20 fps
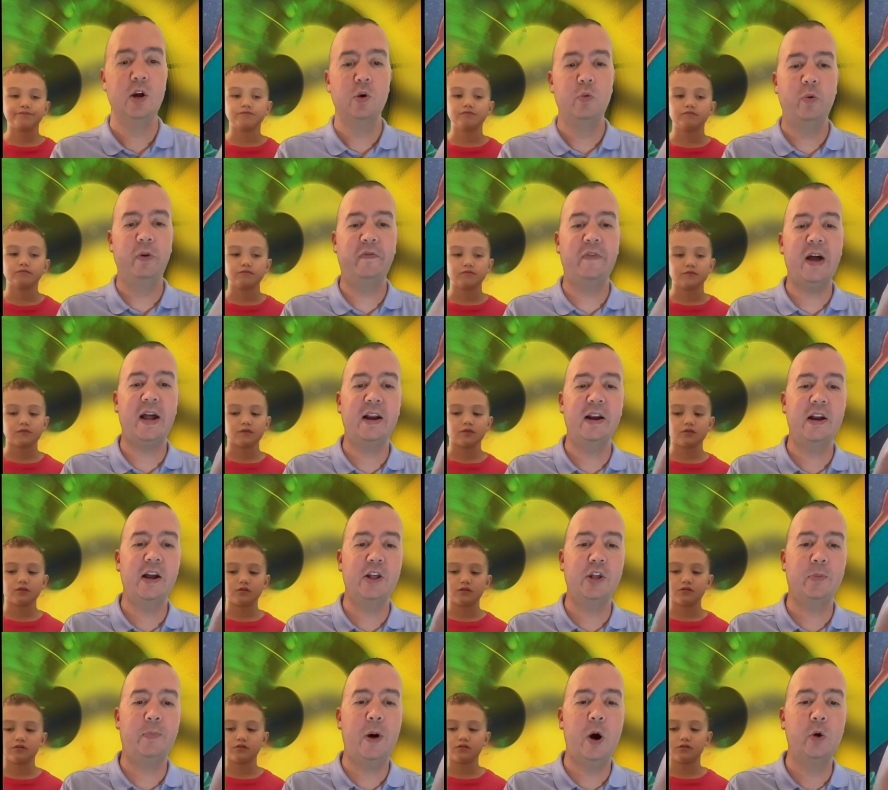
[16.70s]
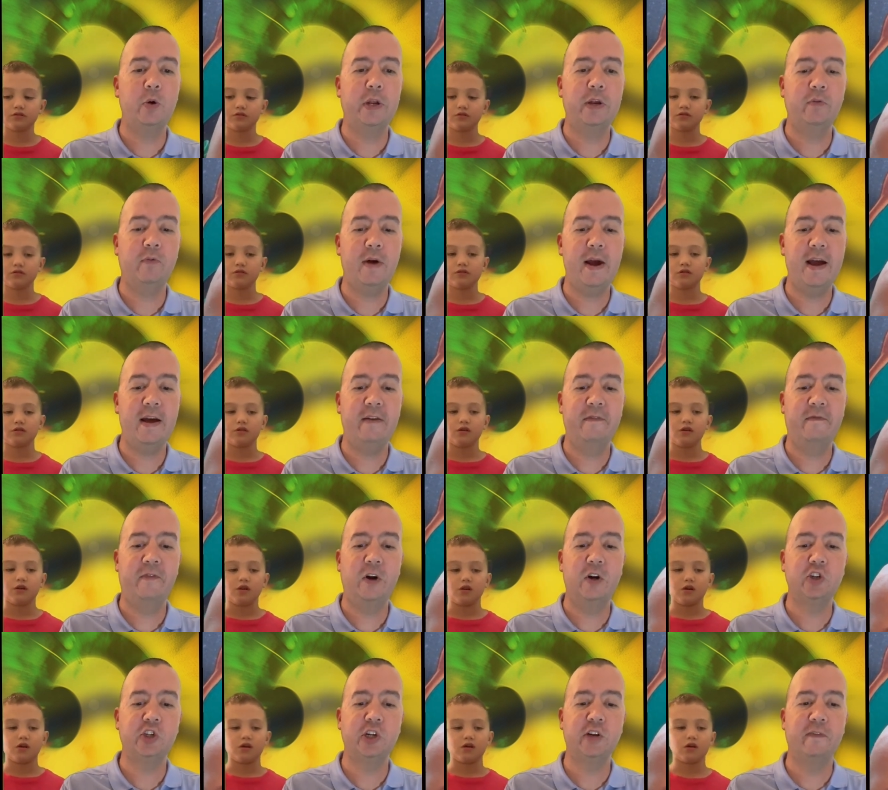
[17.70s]
Speaker 1: We've got another PokéRev
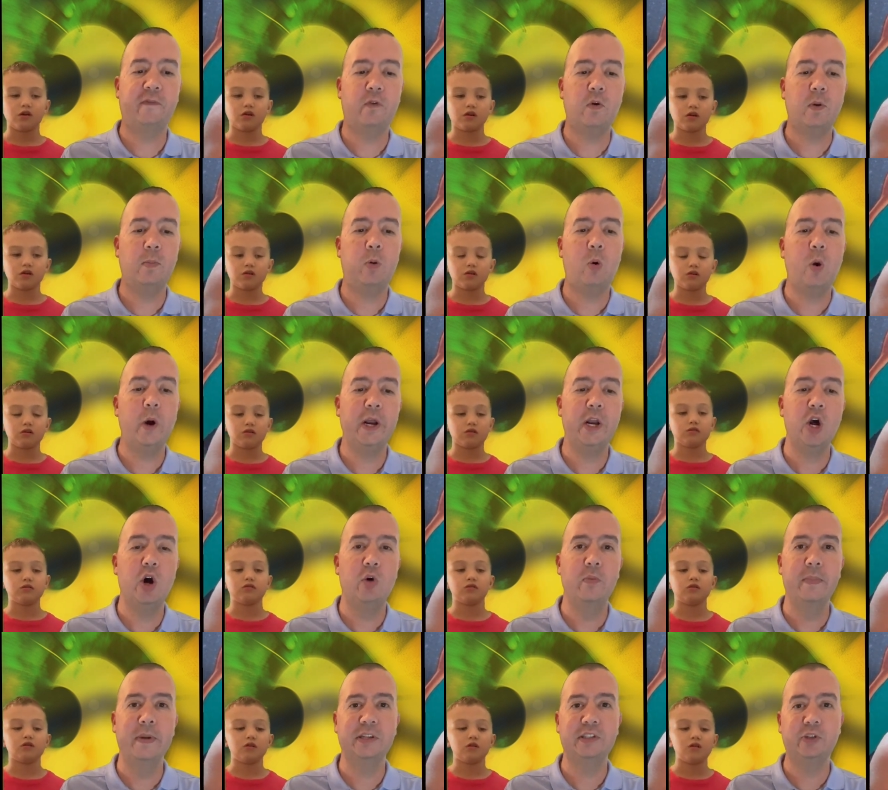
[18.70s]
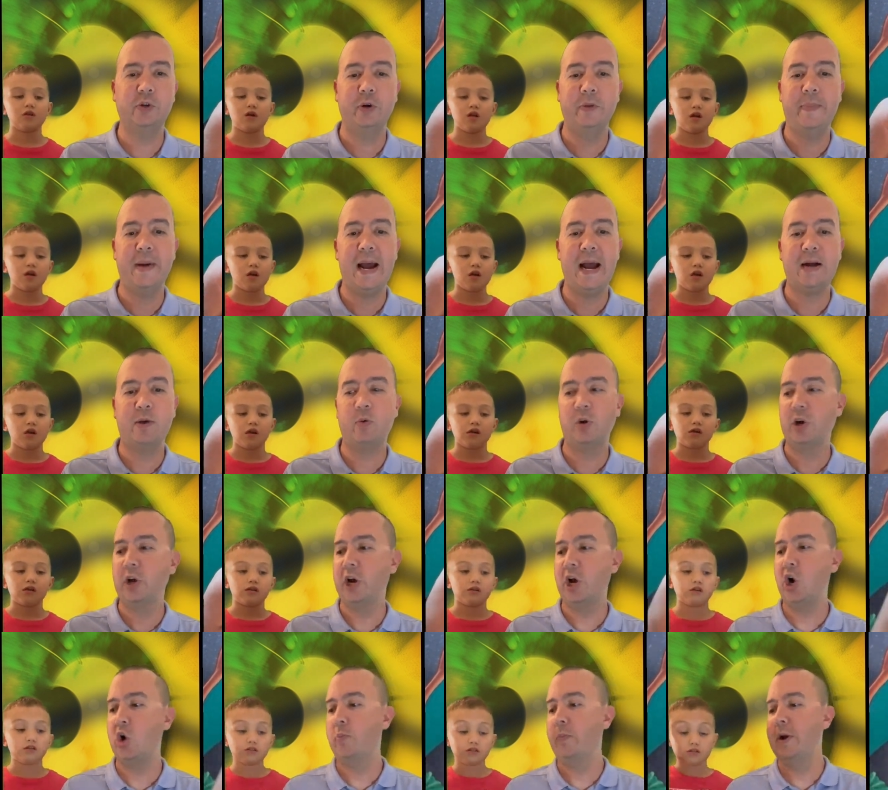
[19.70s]
version 4.0 mystery pack we're going
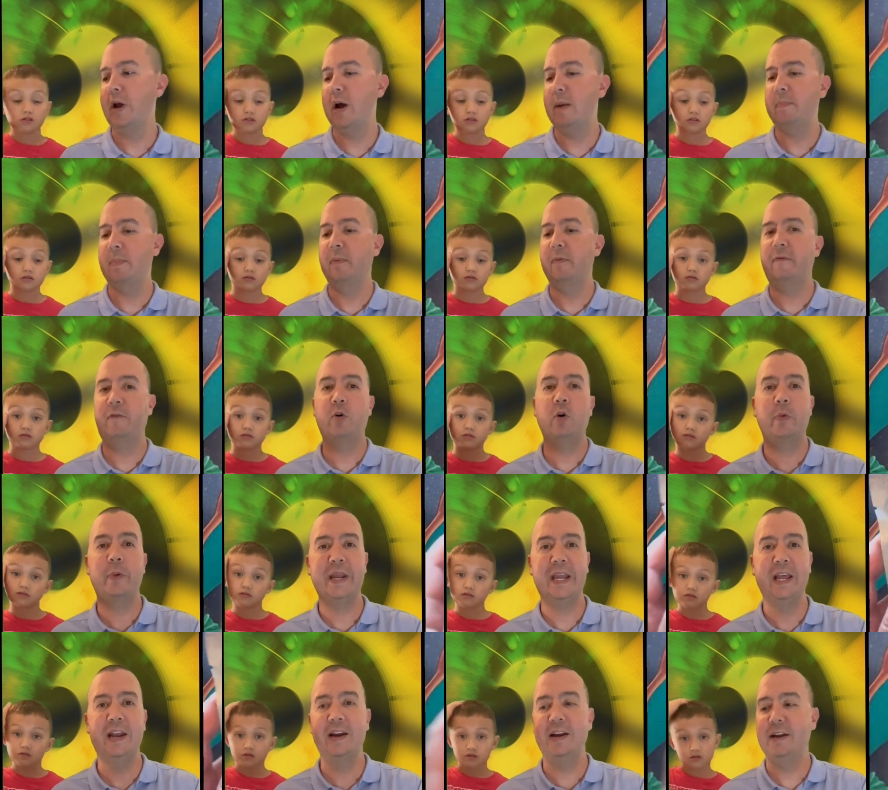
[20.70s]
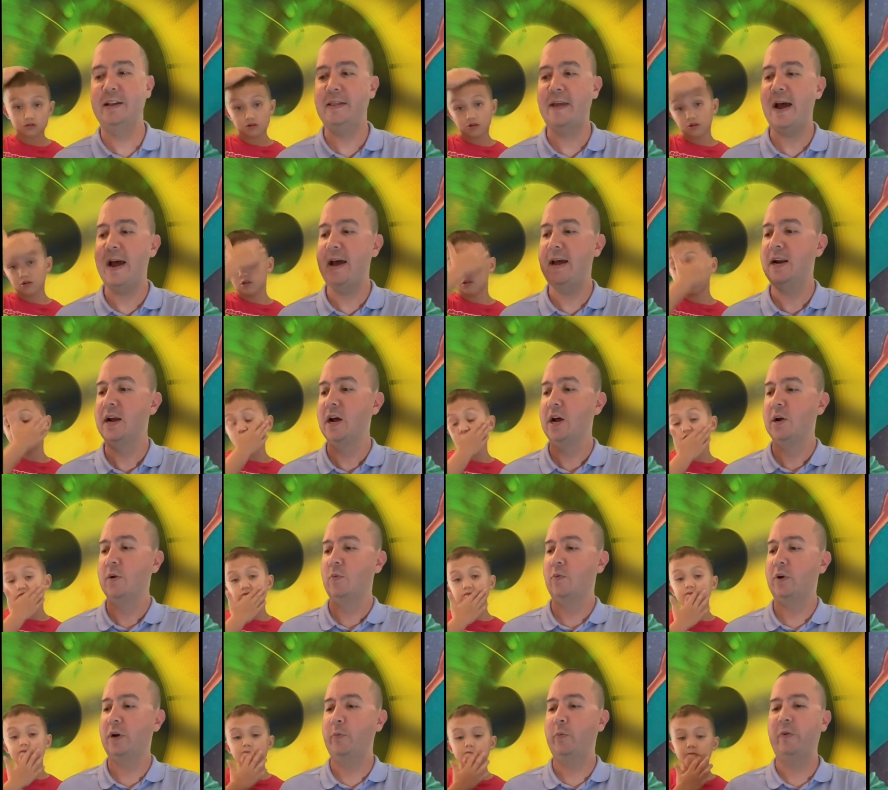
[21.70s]
to open up. But before we get into that,
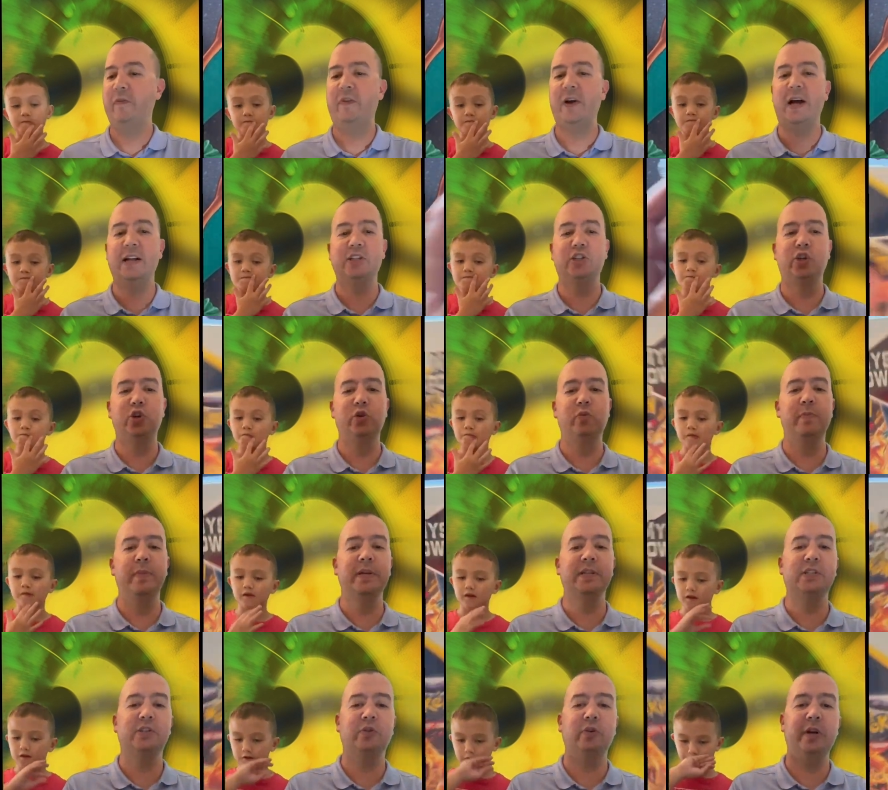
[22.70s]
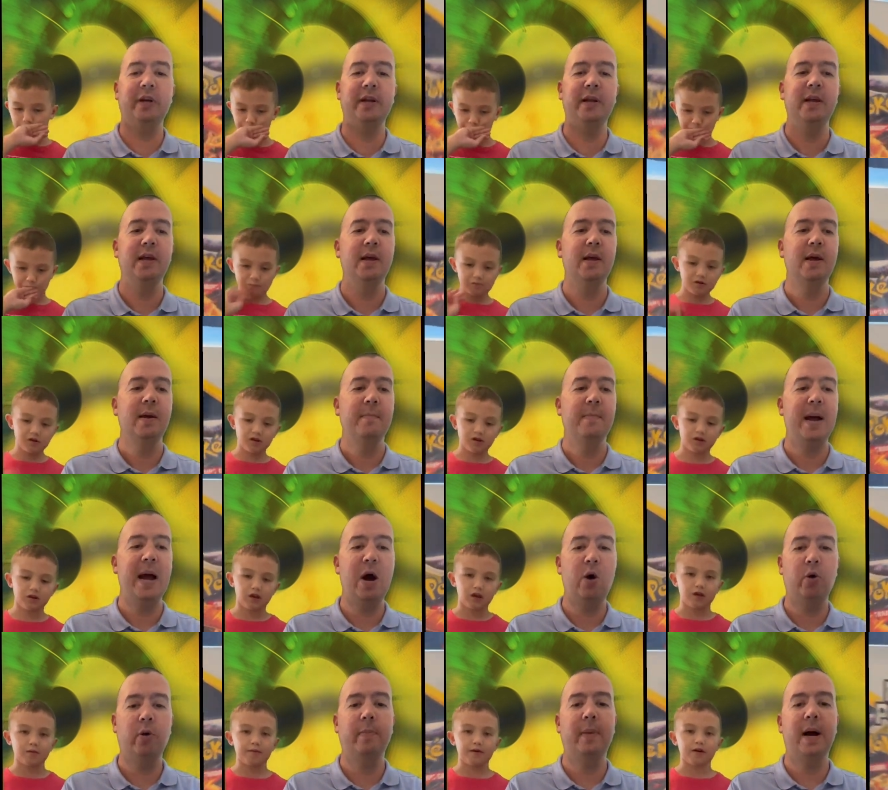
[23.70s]
we've got two mystery
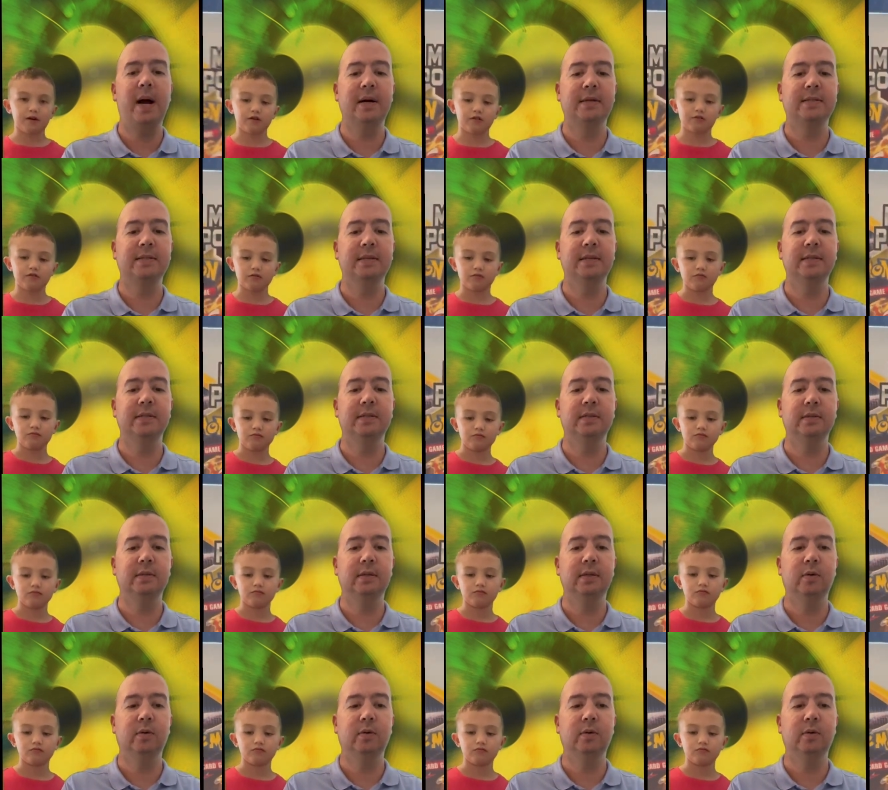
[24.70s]
power boxes.